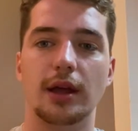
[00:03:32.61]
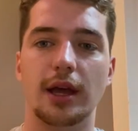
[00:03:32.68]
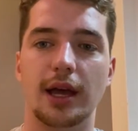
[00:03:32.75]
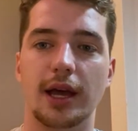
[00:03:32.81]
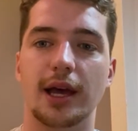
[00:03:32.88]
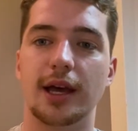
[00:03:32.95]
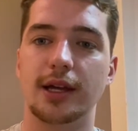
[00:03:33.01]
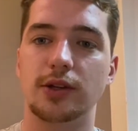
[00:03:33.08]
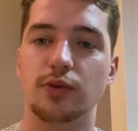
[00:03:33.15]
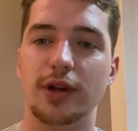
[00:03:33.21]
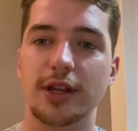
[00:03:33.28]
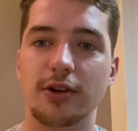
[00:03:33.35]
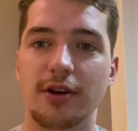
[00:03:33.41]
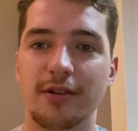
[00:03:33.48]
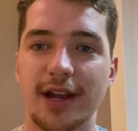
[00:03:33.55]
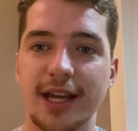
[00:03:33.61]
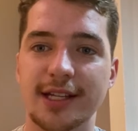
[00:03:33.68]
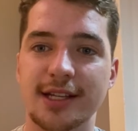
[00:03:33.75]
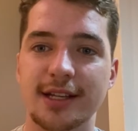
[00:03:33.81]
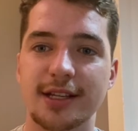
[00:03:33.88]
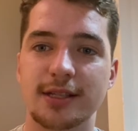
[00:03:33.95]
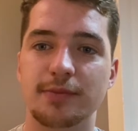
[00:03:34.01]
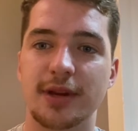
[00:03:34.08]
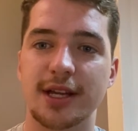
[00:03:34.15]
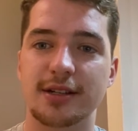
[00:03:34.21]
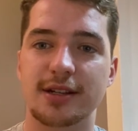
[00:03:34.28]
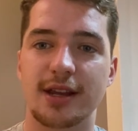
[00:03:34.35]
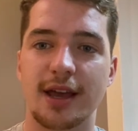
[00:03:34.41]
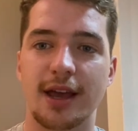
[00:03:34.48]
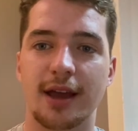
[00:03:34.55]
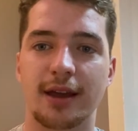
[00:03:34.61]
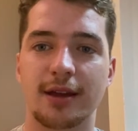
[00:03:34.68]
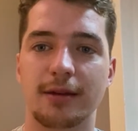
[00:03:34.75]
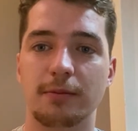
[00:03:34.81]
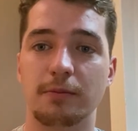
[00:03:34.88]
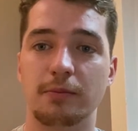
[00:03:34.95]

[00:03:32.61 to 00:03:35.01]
And when you're creating this pitch deck,